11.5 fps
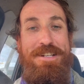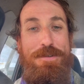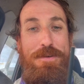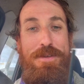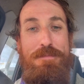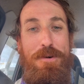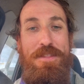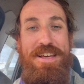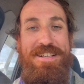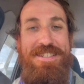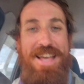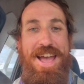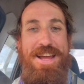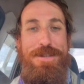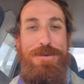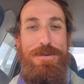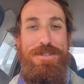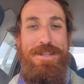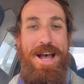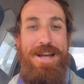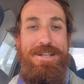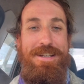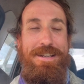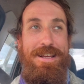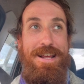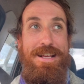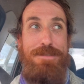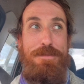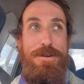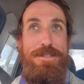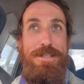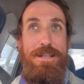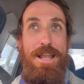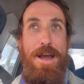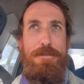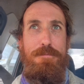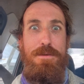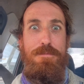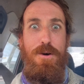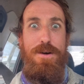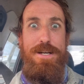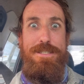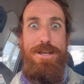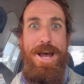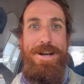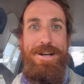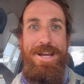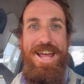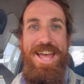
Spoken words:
do it with more things and you will start experiencing life a bit more excitingly.